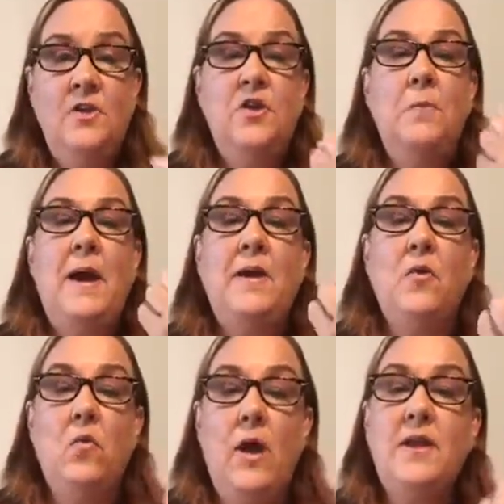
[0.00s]
no
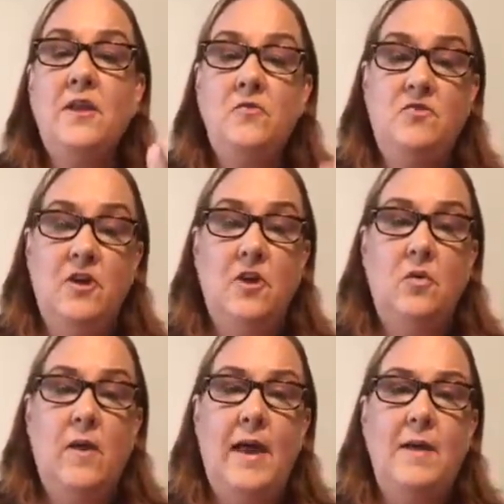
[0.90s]
matter what you
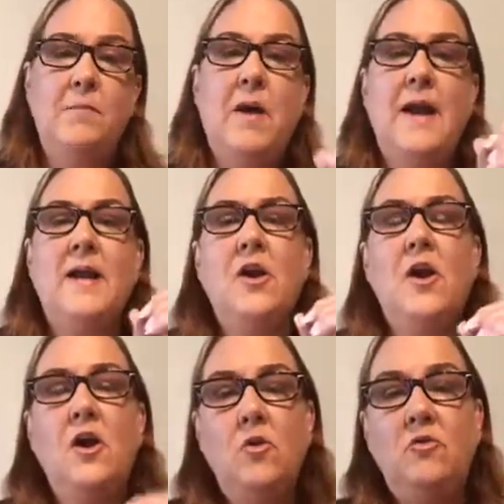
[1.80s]
do. And my
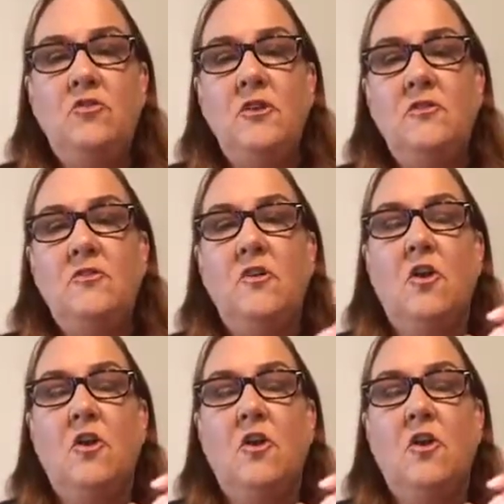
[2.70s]
coach's